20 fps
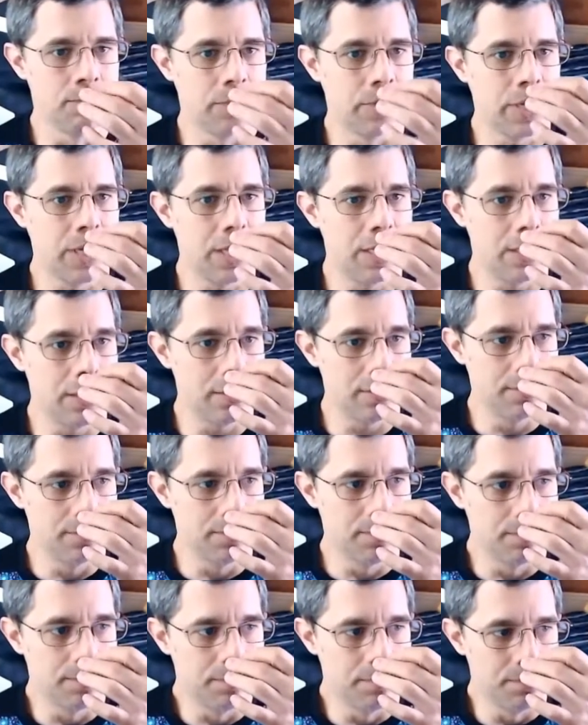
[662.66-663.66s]
Kind of,
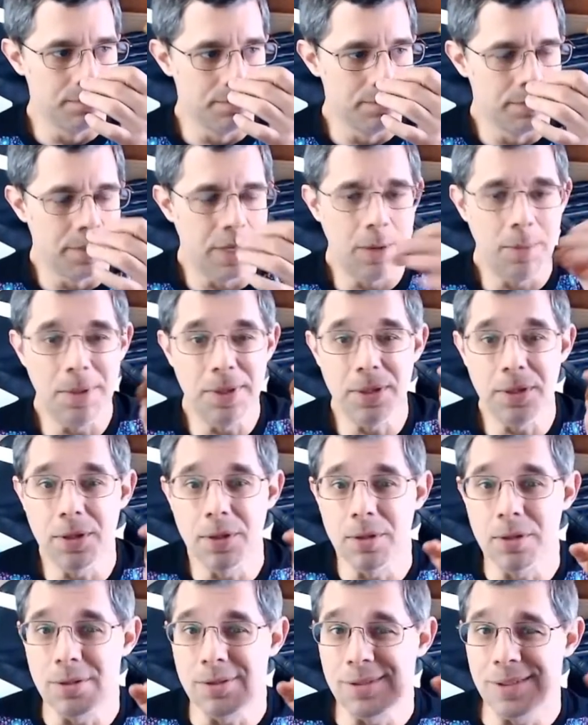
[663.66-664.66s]
I mean,
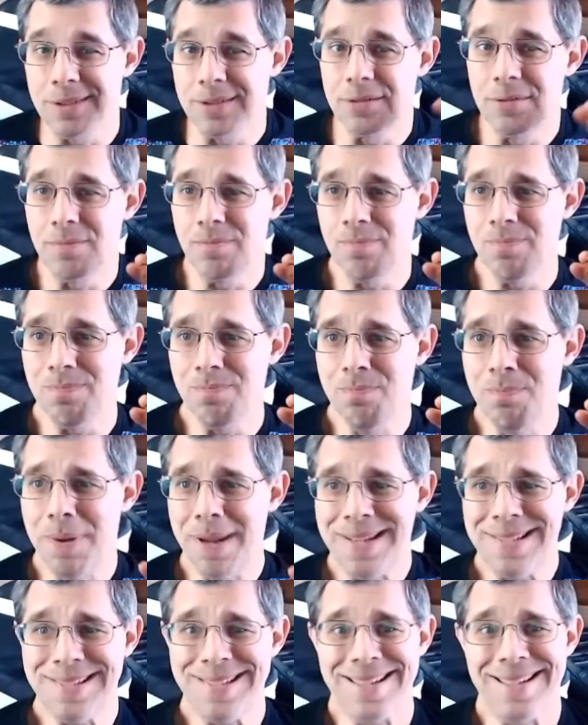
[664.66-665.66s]
they're
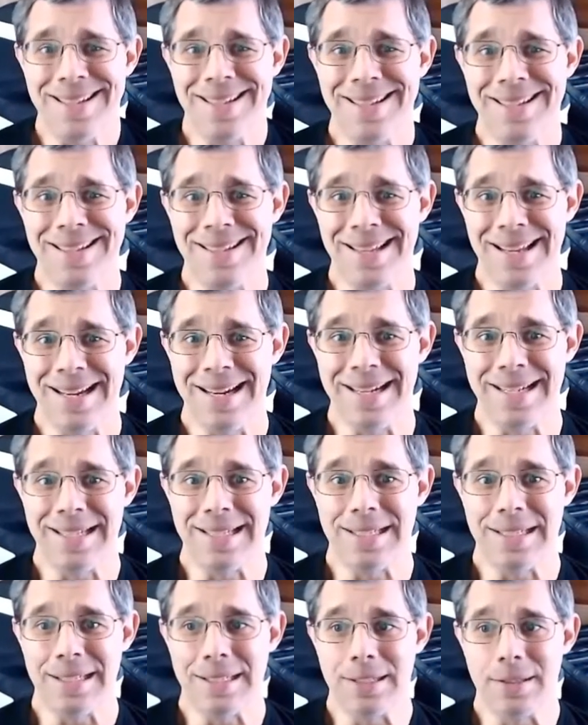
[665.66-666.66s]
basically like
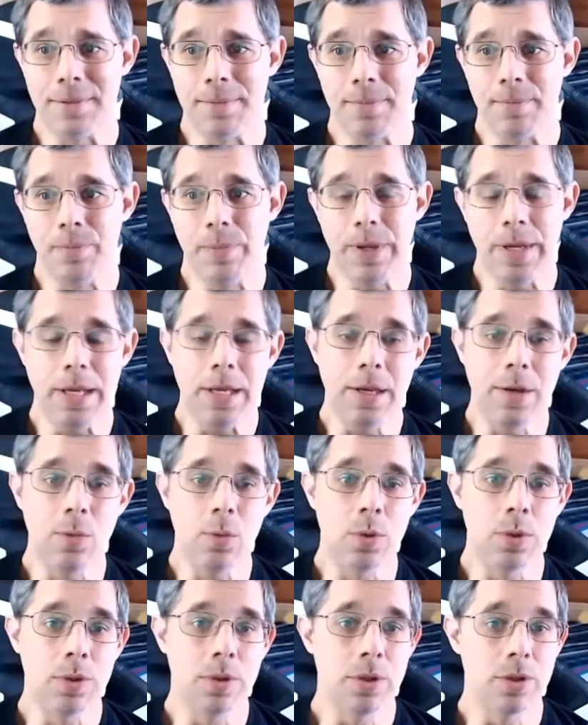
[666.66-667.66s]
eating
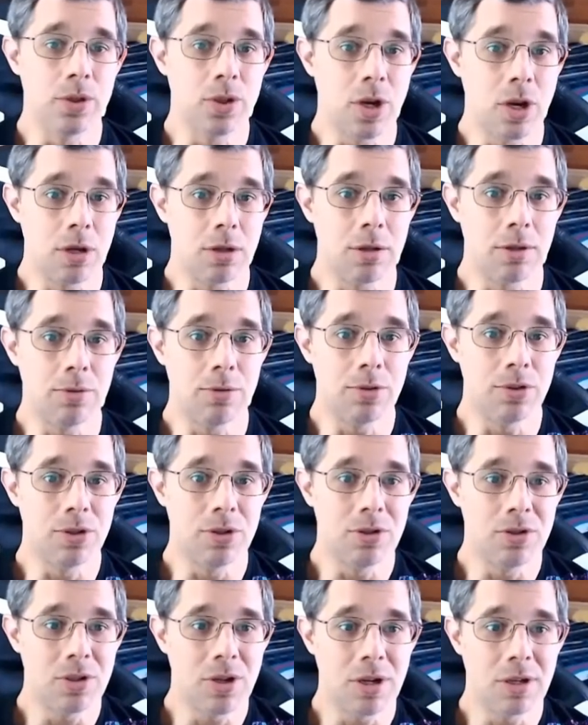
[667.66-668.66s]
one of the chocolate
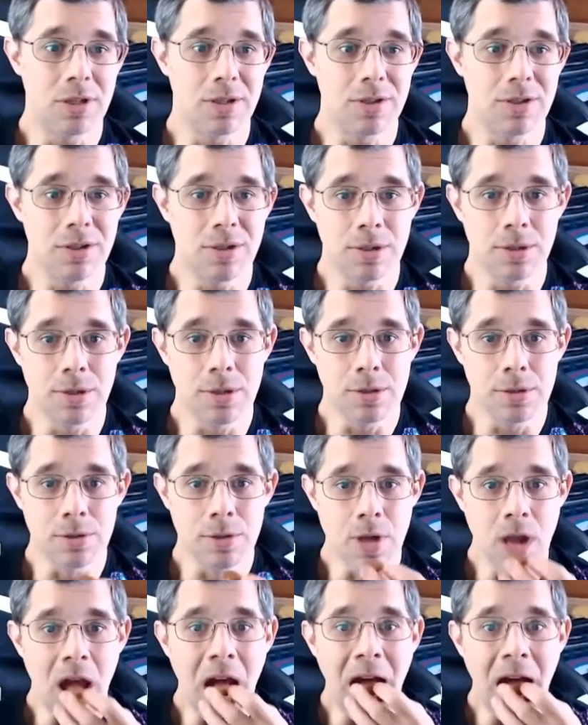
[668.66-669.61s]
chocolate cereals.